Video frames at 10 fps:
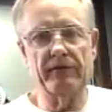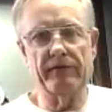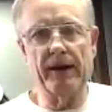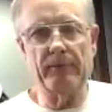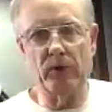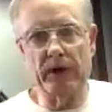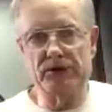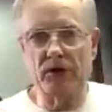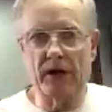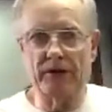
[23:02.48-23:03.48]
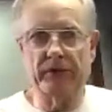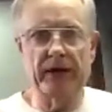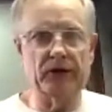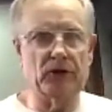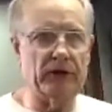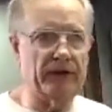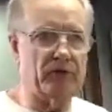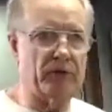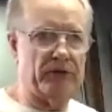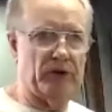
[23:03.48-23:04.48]
evaporates off and you're
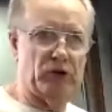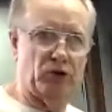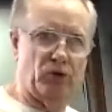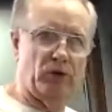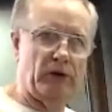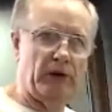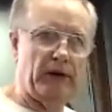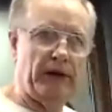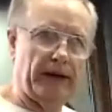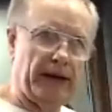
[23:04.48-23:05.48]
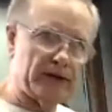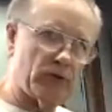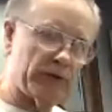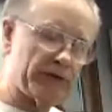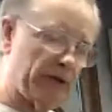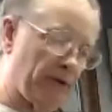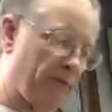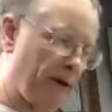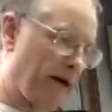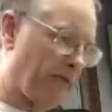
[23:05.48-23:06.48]
left with the goo. And that's what's in the
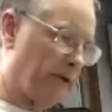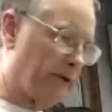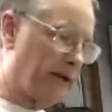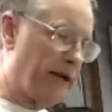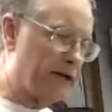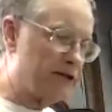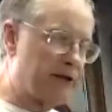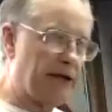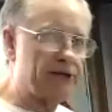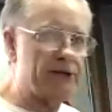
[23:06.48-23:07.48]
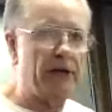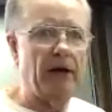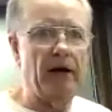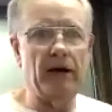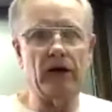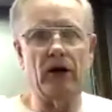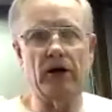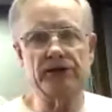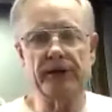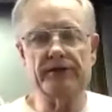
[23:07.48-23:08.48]
bottom of the gas tanks on
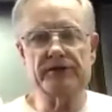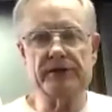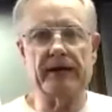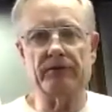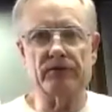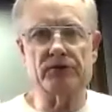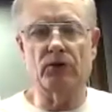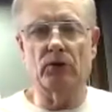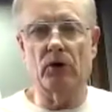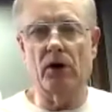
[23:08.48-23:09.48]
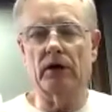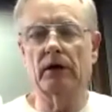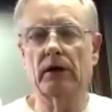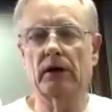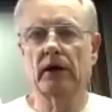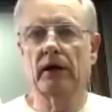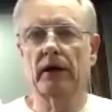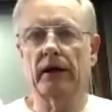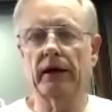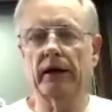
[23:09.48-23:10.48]
cars that have sat for so long.
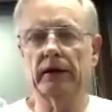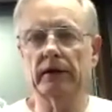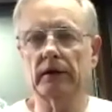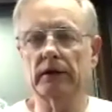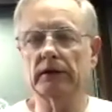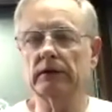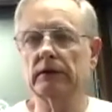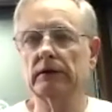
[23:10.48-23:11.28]
And uh,